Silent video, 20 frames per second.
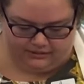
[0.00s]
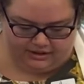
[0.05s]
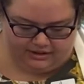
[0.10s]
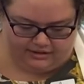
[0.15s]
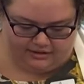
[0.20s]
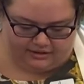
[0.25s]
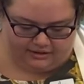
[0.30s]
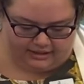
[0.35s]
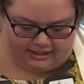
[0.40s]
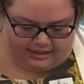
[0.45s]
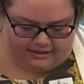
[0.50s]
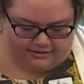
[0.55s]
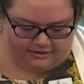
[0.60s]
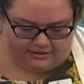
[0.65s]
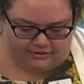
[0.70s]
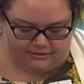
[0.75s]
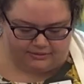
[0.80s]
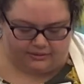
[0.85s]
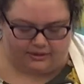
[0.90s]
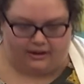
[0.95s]
So let's
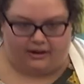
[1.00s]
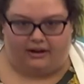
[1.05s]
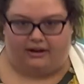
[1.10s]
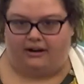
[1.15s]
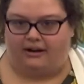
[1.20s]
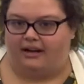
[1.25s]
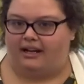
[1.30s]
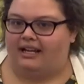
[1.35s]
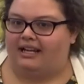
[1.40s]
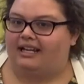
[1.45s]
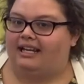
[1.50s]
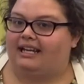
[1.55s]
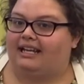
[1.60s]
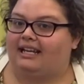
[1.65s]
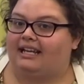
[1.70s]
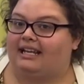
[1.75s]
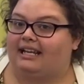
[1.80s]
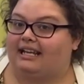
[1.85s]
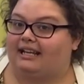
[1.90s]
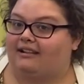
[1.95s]
do our
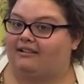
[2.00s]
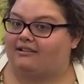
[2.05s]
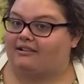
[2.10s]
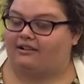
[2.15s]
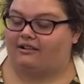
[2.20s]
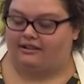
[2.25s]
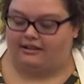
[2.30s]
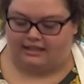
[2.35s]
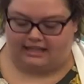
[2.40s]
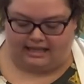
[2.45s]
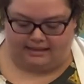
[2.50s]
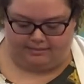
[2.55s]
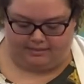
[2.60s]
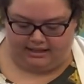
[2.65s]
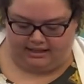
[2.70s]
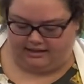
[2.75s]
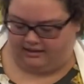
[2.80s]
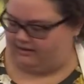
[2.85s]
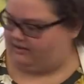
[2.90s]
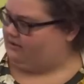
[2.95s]
Hands Are
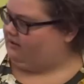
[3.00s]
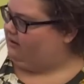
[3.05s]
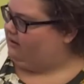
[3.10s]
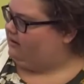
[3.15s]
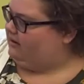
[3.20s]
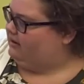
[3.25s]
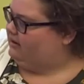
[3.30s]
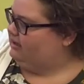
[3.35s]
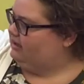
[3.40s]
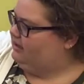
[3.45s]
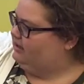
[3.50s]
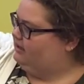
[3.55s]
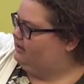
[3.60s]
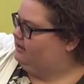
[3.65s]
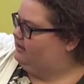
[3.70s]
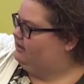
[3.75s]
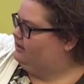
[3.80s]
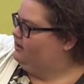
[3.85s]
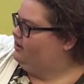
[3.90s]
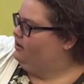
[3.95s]
Clapping song.
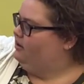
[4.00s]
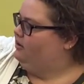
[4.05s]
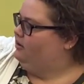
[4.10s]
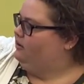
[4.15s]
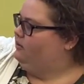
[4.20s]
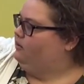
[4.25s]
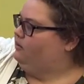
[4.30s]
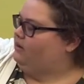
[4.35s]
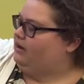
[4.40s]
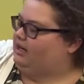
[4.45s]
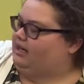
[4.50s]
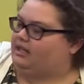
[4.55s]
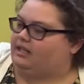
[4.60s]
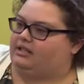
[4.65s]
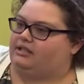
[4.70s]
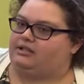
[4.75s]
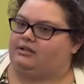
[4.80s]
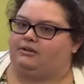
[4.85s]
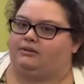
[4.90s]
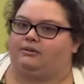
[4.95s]
We're gonna
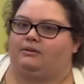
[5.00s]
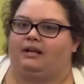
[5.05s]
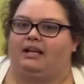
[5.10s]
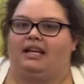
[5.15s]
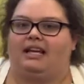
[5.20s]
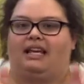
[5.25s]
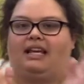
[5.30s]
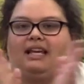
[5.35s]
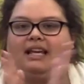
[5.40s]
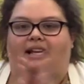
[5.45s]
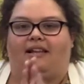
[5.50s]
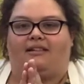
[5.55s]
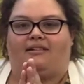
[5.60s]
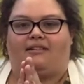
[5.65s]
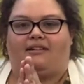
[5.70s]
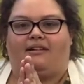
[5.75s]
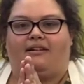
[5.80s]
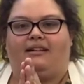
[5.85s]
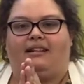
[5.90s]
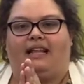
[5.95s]
do Hands
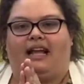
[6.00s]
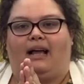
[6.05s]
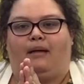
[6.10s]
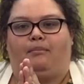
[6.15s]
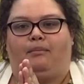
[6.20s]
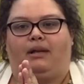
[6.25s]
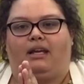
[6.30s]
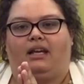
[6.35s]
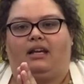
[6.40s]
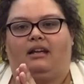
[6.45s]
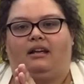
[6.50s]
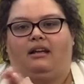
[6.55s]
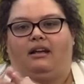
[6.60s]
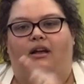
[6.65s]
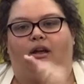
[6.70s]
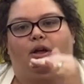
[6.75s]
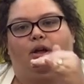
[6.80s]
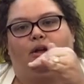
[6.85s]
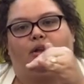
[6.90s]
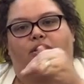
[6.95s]
Are Clapping,
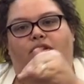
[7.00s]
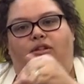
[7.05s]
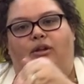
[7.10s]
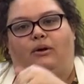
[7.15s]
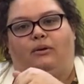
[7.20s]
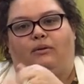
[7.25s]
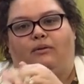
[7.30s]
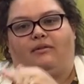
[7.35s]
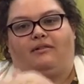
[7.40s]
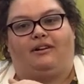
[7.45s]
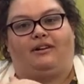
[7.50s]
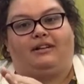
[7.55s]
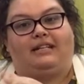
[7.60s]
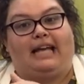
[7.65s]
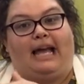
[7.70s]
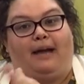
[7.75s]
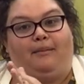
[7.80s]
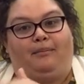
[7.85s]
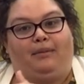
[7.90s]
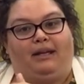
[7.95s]
Toes Are
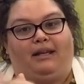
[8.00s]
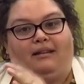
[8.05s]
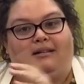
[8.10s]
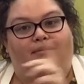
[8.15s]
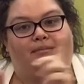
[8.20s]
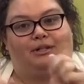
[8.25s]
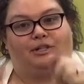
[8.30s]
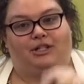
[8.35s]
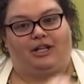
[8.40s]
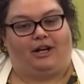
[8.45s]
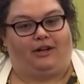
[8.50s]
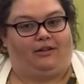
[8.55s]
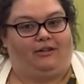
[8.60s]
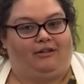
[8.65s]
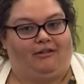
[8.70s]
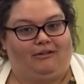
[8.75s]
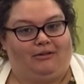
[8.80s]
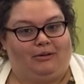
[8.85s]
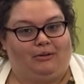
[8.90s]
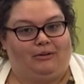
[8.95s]
Tapping. Miss
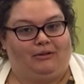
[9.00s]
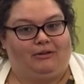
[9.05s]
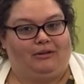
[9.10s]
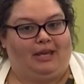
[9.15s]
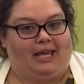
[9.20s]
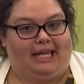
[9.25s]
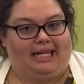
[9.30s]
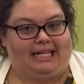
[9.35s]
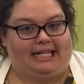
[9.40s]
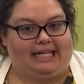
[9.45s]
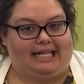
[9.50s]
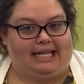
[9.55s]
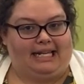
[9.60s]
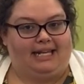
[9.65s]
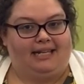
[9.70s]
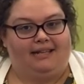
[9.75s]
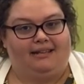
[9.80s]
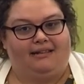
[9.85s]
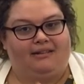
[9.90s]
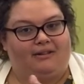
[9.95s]
Jacqueline's toes you can't
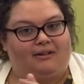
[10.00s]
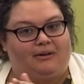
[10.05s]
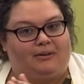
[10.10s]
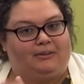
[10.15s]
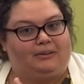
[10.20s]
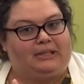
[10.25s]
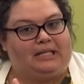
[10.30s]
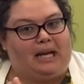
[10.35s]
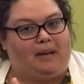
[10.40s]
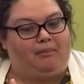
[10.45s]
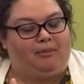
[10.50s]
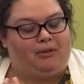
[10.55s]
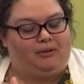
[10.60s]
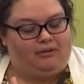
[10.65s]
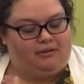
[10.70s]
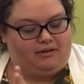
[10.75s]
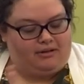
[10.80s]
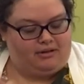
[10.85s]
see, so tap those